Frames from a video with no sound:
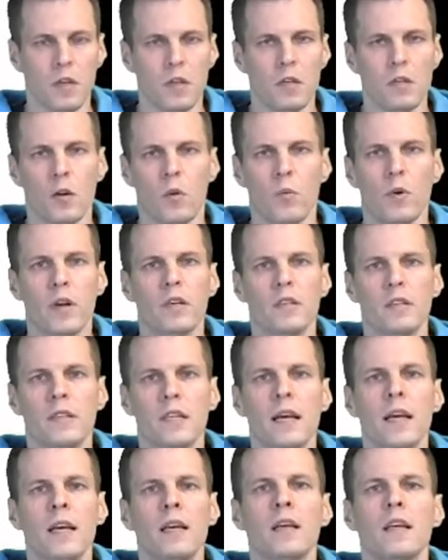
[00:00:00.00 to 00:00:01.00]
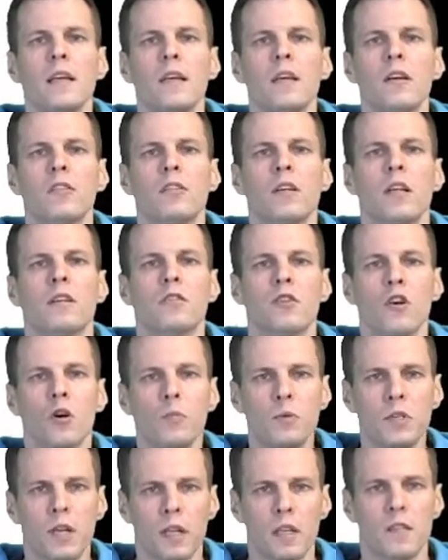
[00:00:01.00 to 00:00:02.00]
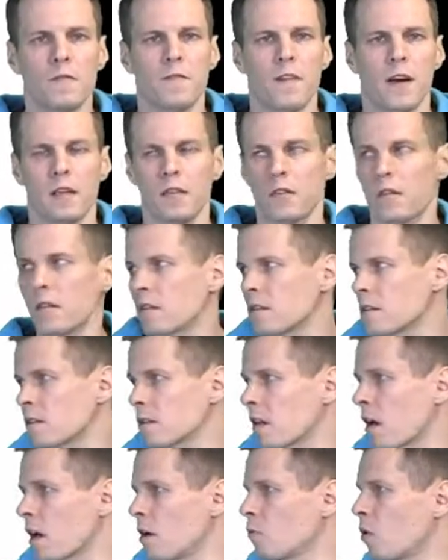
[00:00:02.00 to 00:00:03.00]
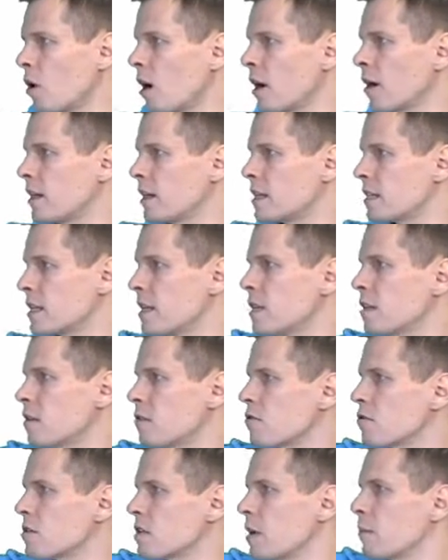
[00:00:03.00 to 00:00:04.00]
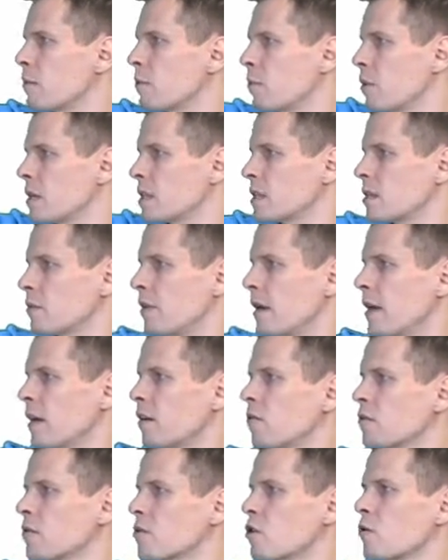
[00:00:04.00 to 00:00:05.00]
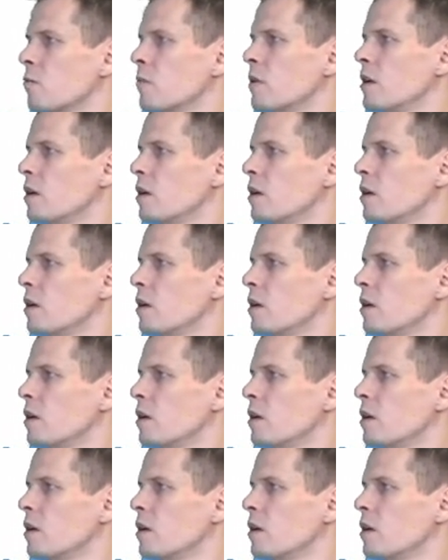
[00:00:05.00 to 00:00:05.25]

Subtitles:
So we are saying here that job satisfaction is time 1 is intercept plus an error term.